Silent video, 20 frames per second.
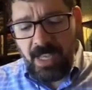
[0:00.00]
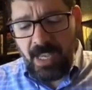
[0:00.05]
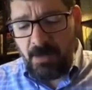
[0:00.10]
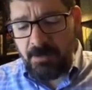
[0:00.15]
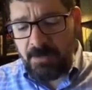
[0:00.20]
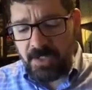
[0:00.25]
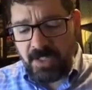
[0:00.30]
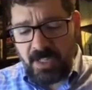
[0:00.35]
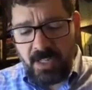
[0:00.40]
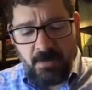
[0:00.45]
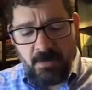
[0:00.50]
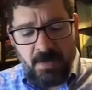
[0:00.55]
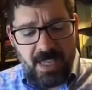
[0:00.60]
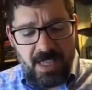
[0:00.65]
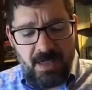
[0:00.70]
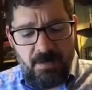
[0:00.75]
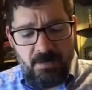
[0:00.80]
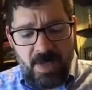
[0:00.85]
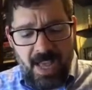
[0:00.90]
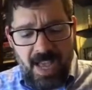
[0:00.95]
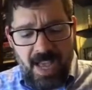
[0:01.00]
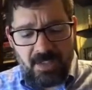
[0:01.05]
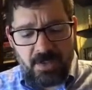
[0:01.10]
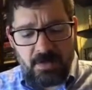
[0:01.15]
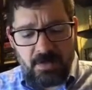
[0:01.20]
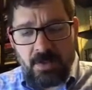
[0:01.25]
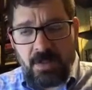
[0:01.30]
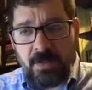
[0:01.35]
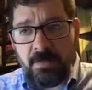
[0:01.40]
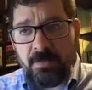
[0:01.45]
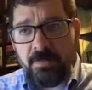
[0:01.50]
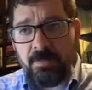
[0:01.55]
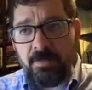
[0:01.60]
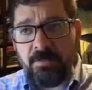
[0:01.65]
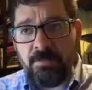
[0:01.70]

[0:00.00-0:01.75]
I'm just going to make it password,